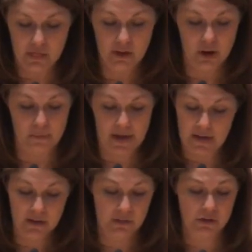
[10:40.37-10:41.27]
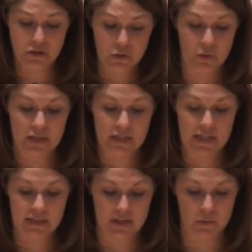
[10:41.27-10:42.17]
There are many other stories
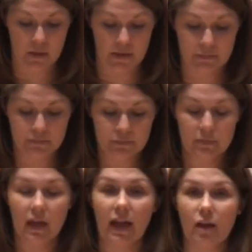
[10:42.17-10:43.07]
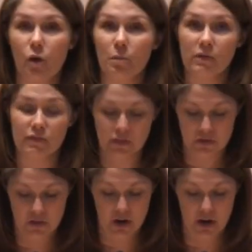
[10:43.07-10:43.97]
like this one. I hope it
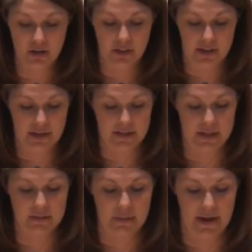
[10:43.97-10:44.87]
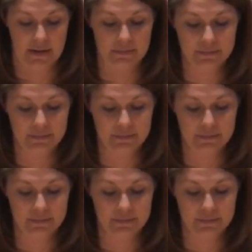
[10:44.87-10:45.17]
fills your heart like it does mine.